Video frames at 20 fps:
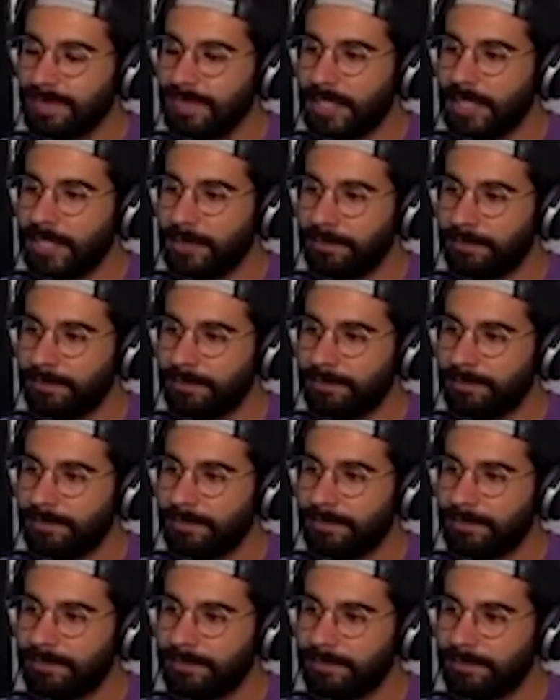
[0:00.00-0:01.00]

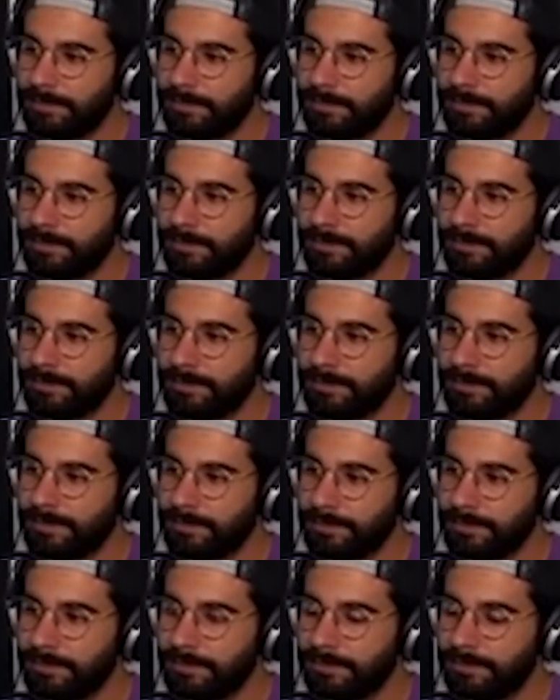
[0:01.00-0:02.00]

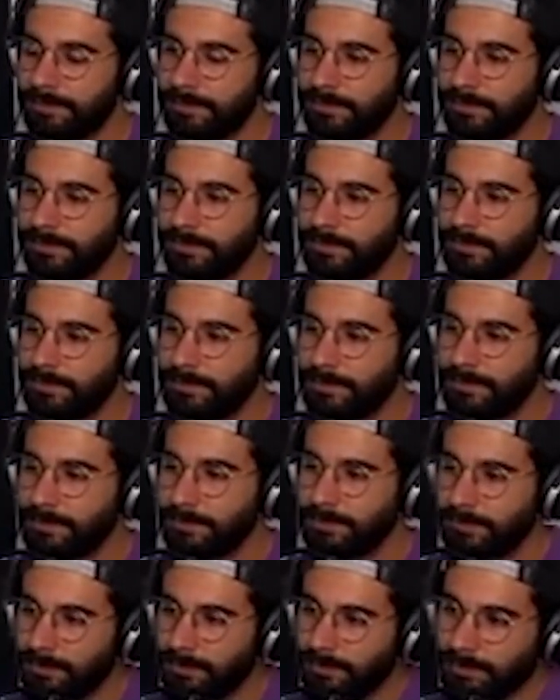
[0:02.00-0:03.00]

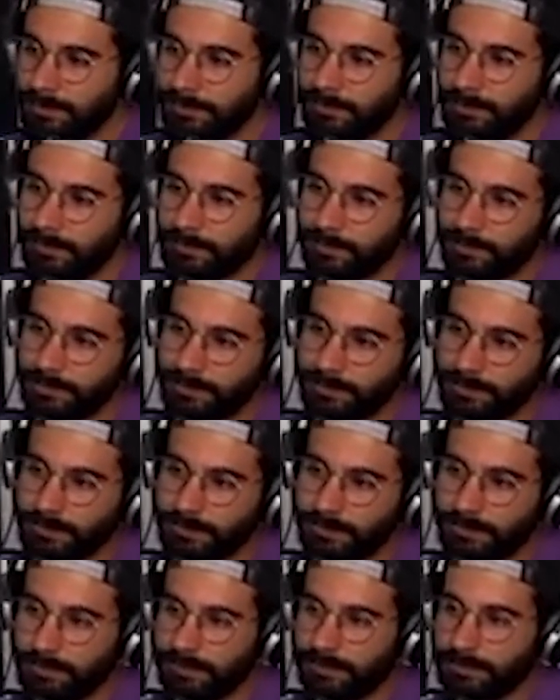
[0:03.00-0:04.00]

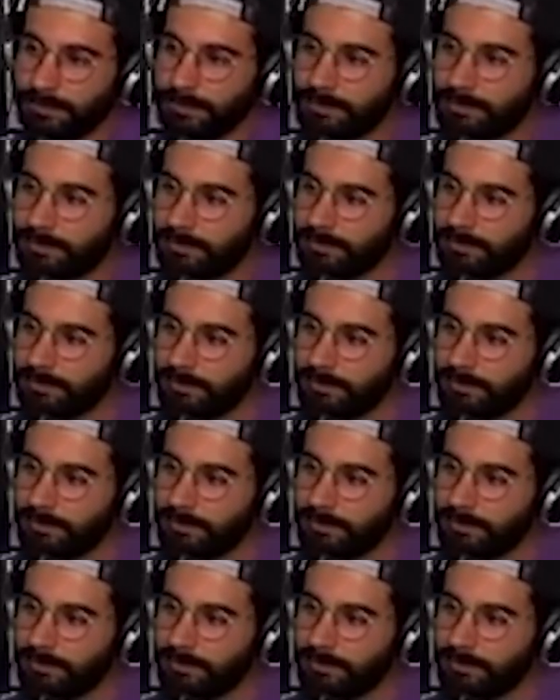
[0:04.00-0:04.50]
This person isn't speaking.